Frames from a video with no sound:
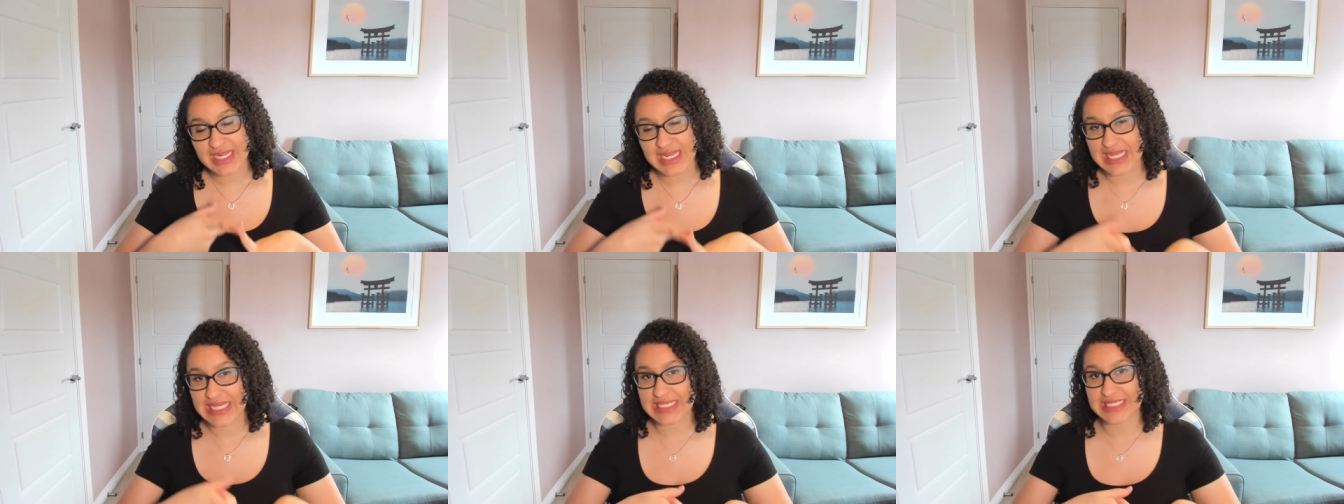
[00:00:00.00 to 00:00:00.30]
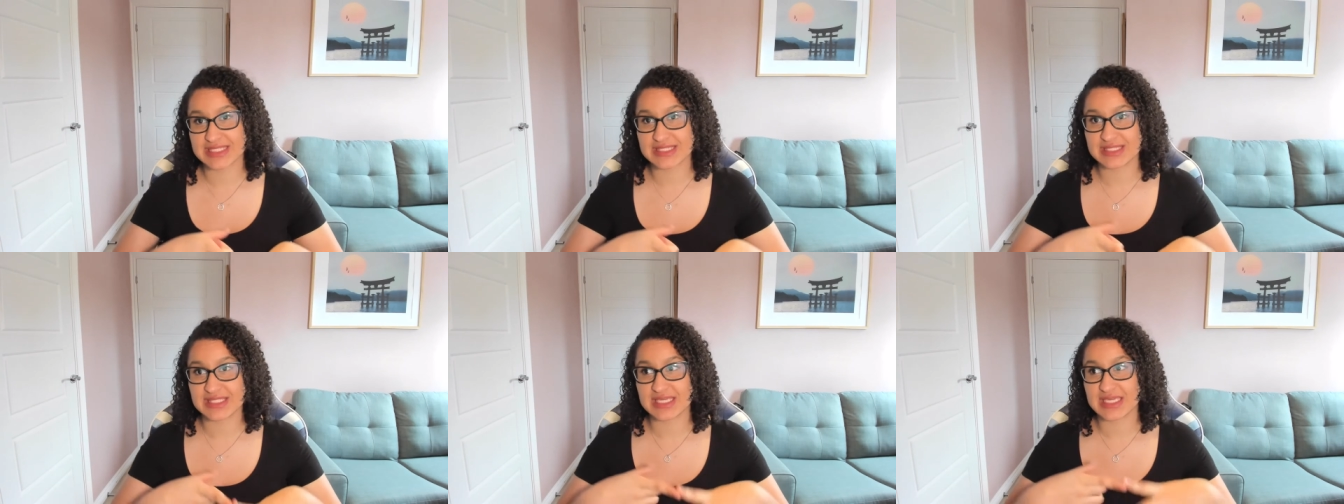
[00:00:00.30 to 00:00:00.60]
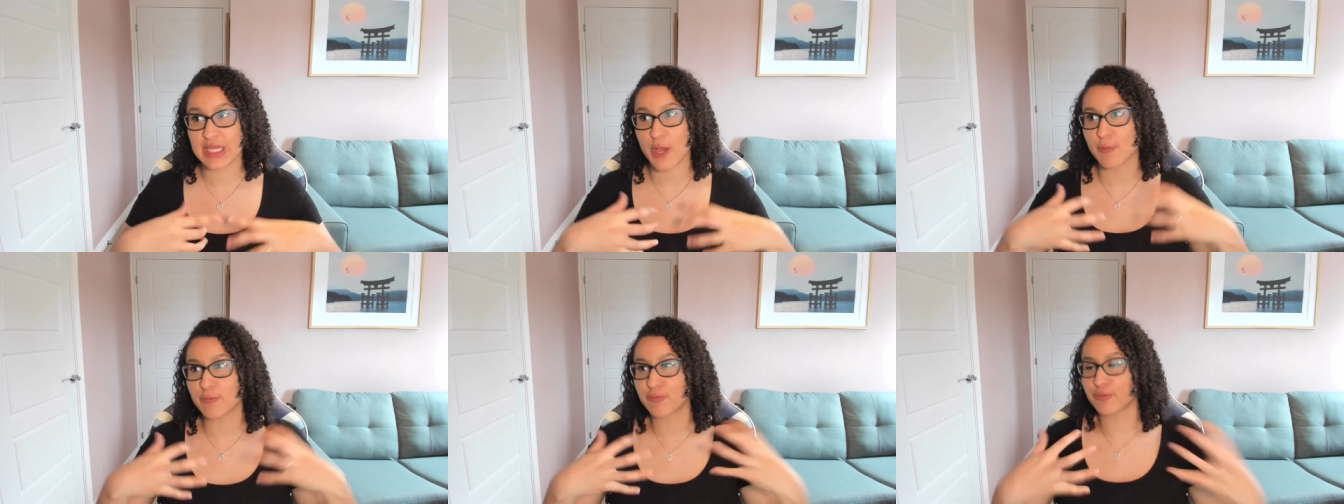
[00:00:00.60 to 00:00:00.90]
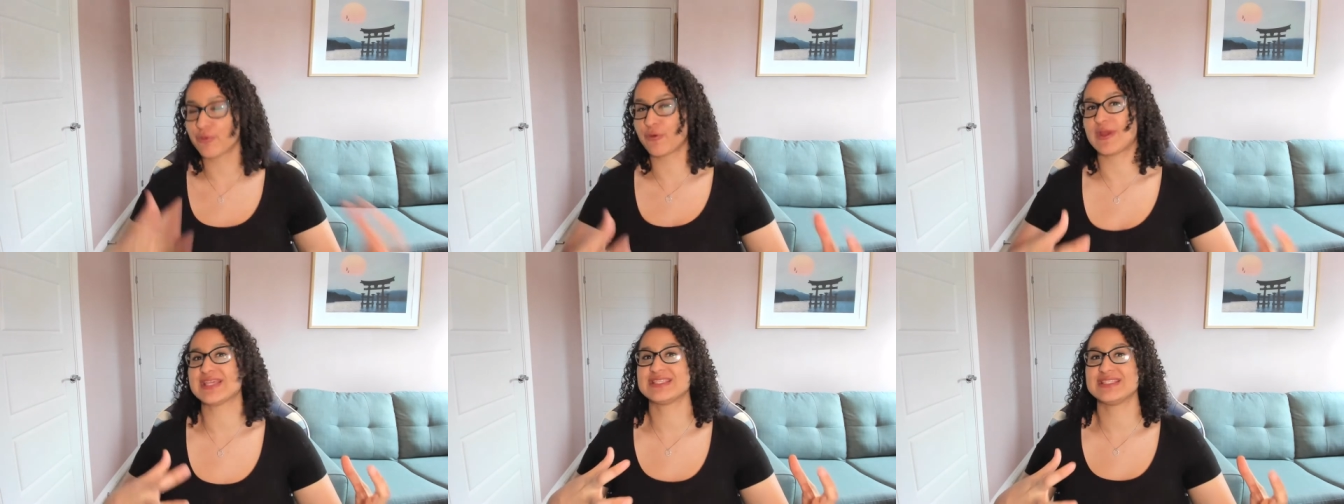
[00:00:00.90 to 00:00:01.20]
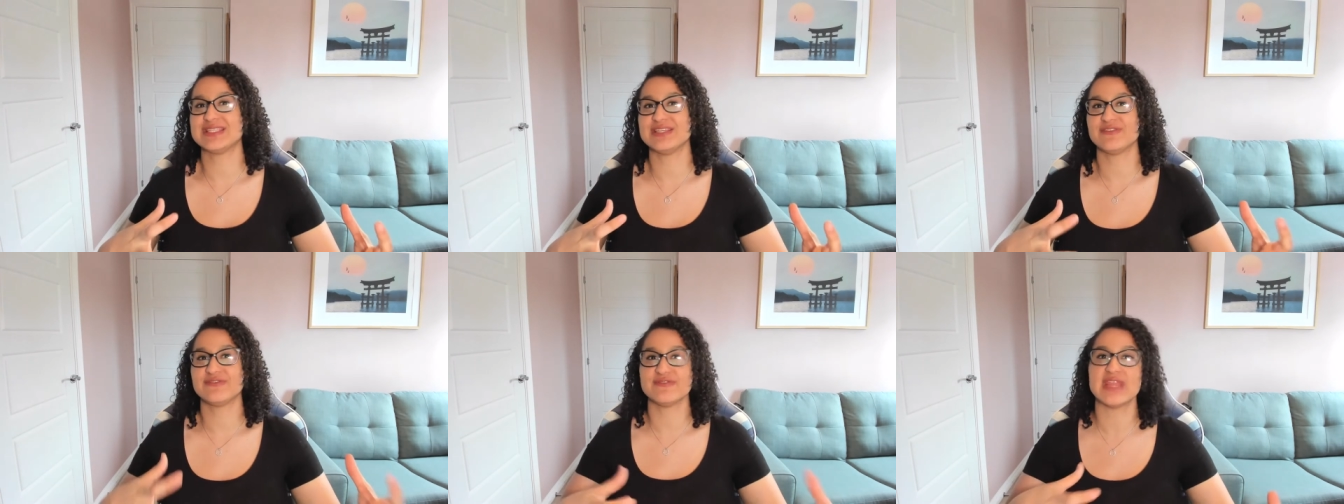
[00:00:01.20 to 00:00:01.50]
is the
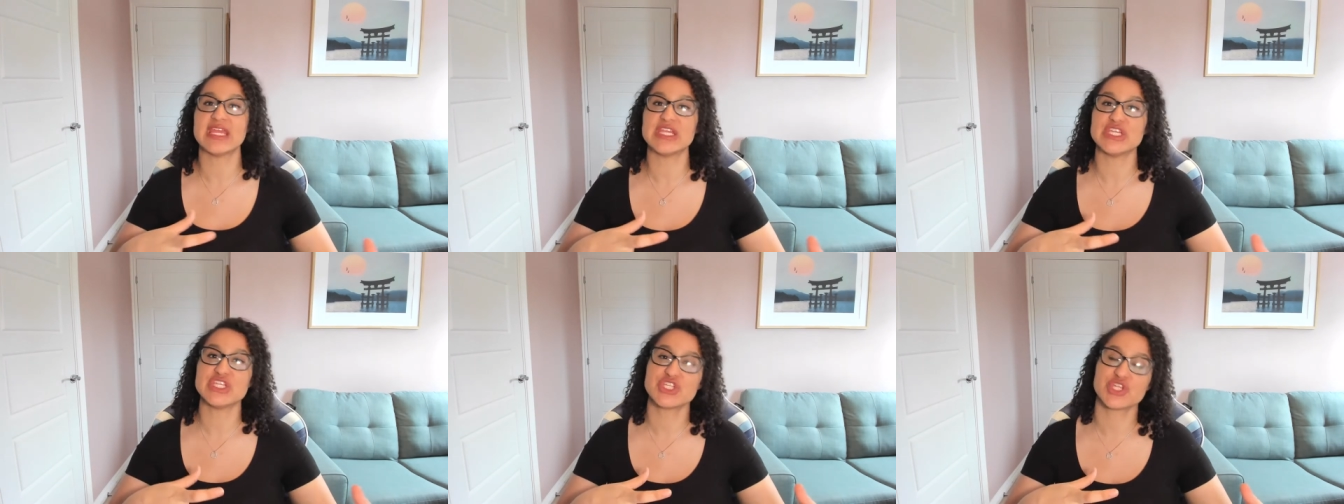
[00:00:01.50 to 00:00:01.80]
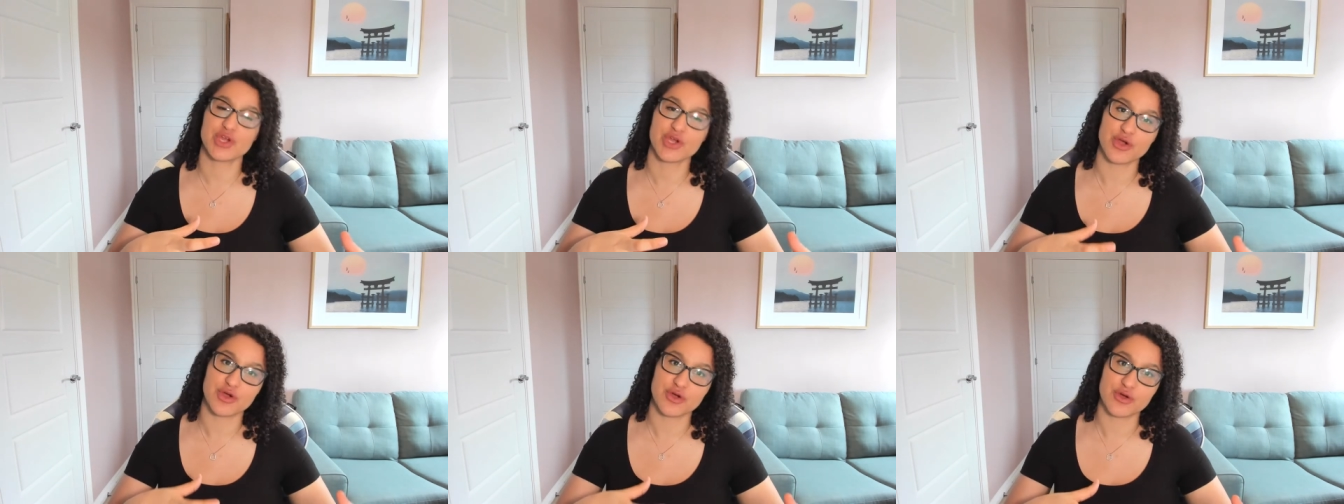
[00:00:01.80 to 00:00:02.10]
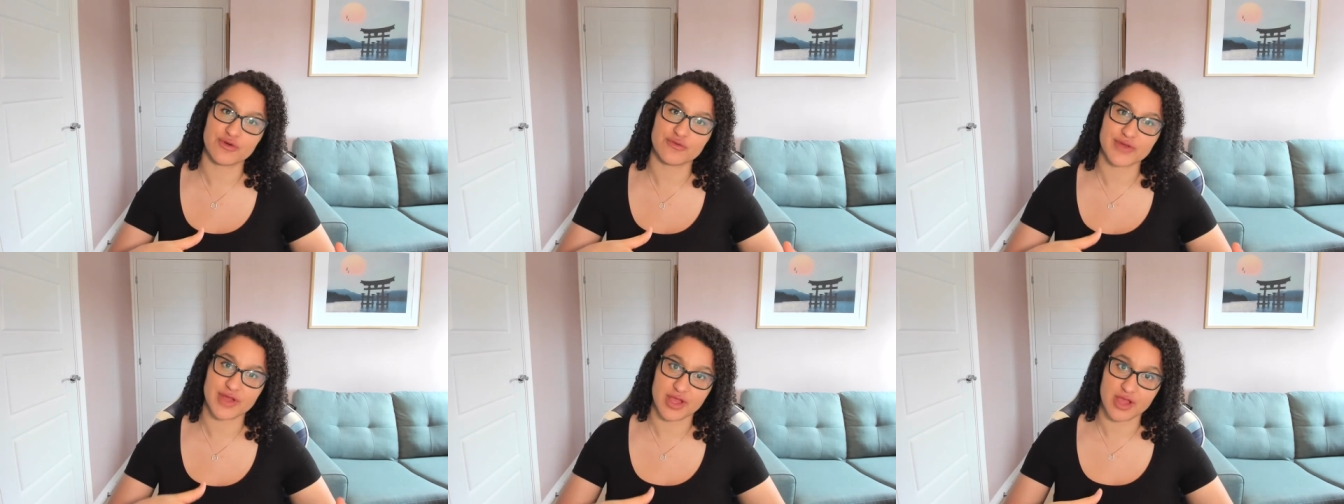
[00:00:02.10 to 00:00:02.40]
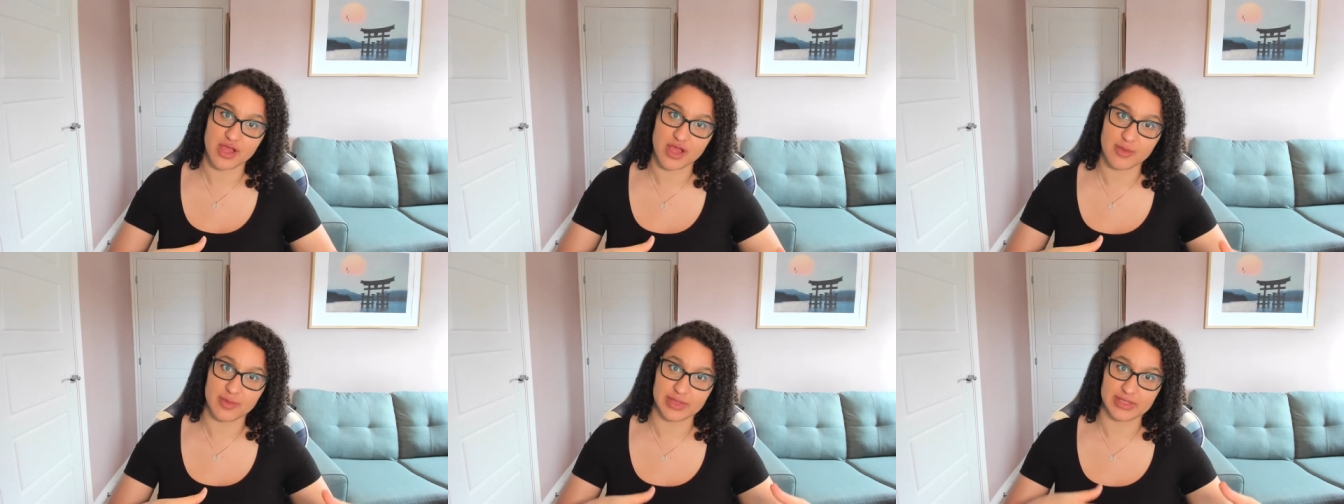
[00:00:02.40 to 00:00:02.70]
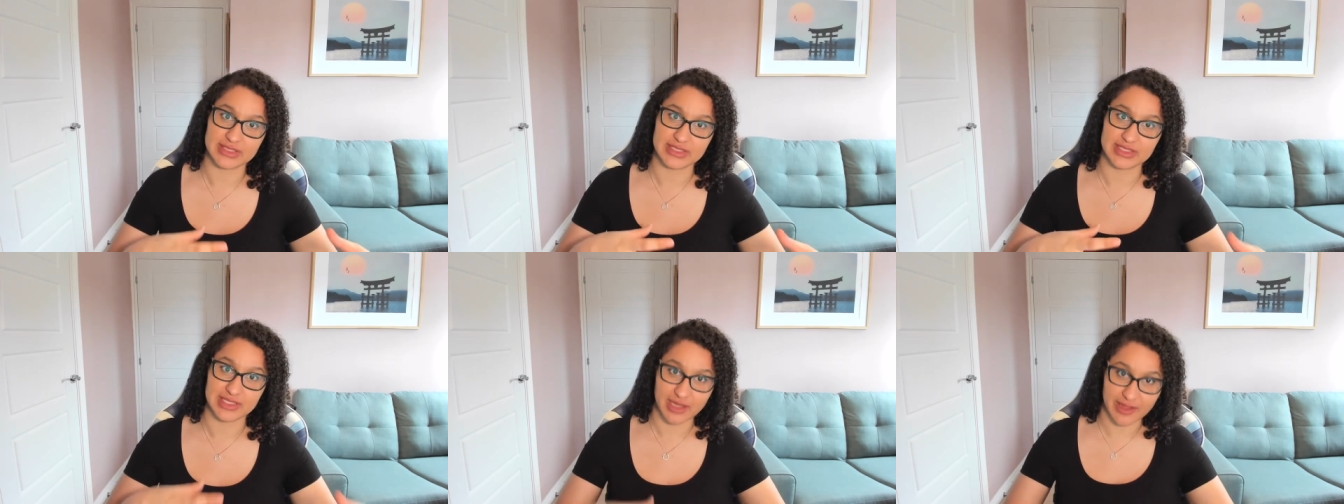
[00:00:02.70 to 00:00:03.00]
oppressive nature of
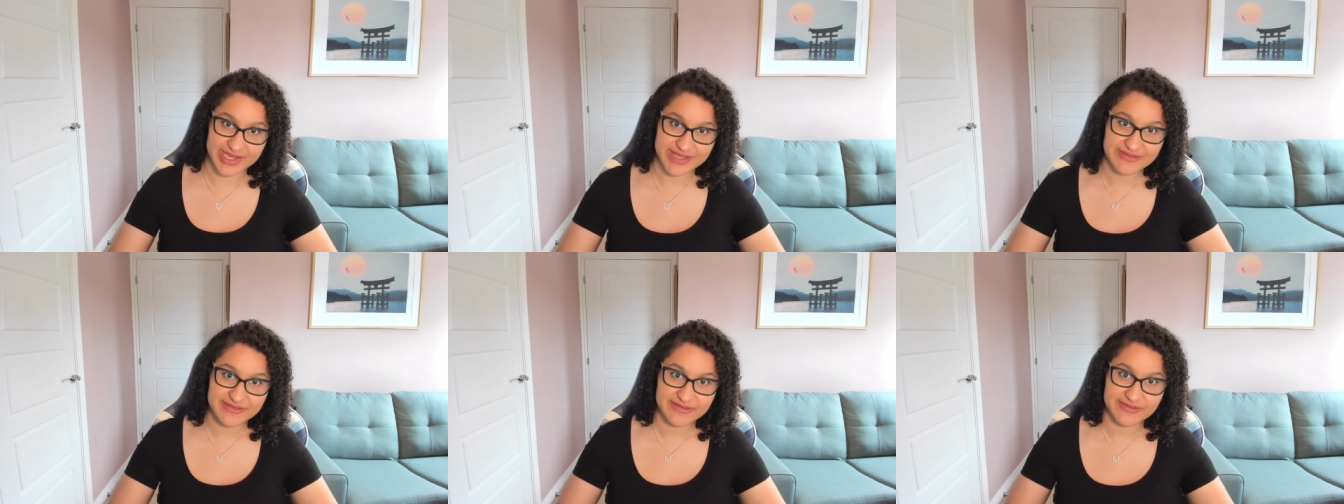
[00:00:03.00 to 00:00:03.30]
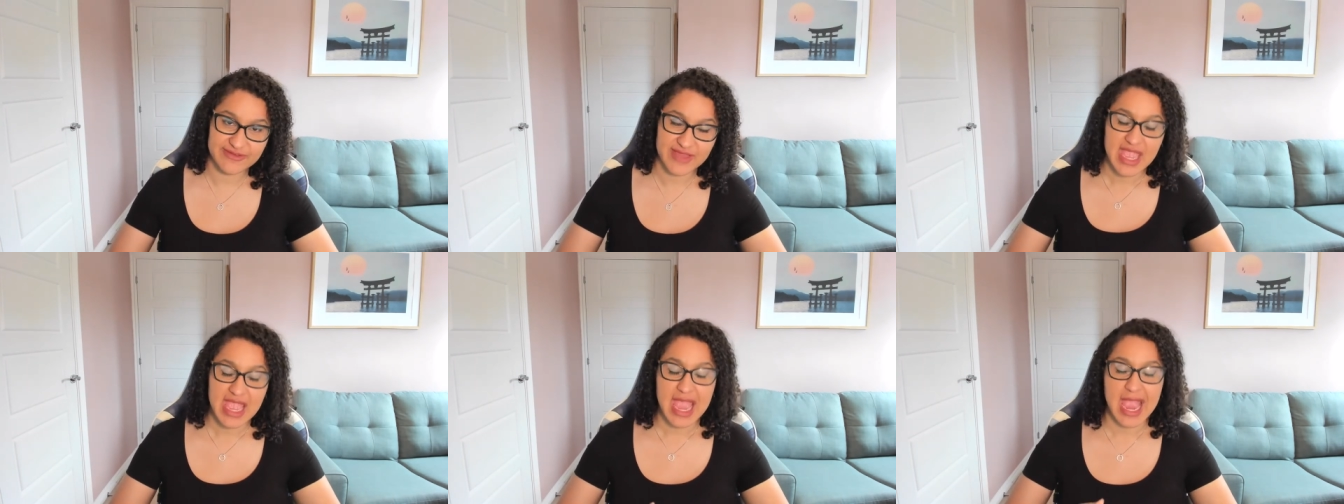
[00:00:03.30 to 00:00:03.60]
urban life.